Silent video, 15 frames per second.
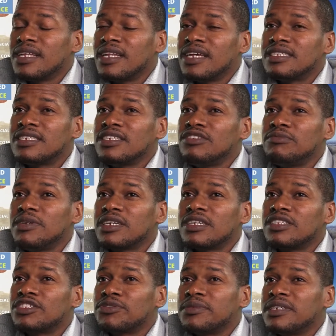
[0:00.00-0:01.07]
let's say you're
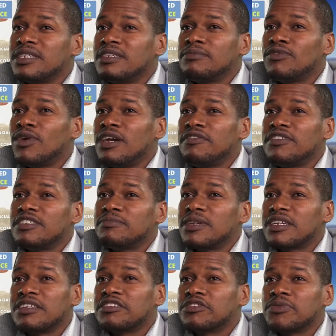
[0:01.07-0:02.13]
making 20, wife is
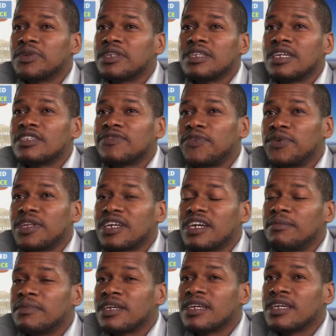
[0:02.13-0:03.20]
making 20, there's 40
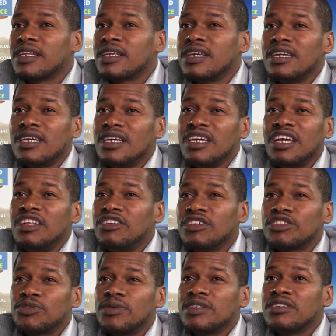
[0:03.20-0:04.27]
coming in, and your
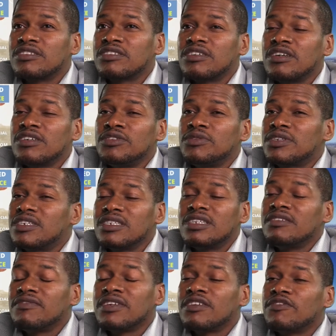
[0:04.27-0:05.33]
20 is gone, you couldn't
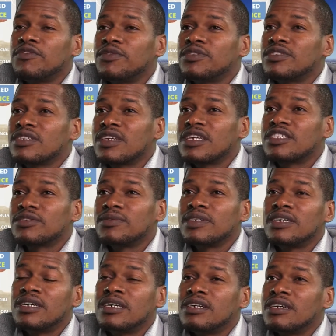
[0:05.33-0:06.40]
even afford to get
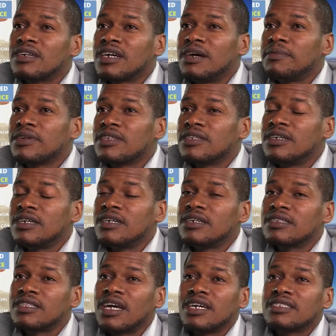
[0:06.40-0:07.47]
a couple
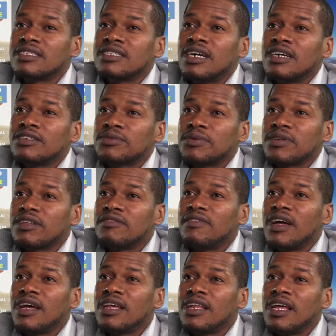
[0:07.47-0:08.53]
of $1,000 worth of
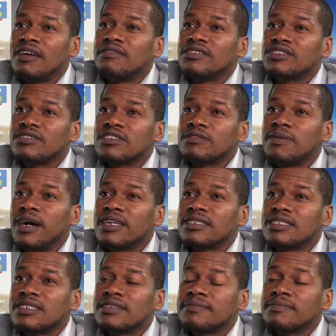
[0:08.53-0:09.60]
a life insurance
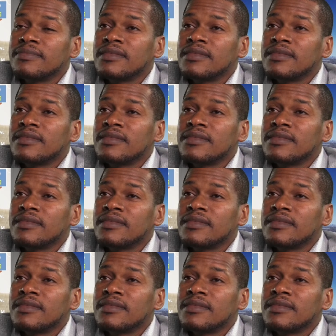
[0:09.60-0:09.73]
policy.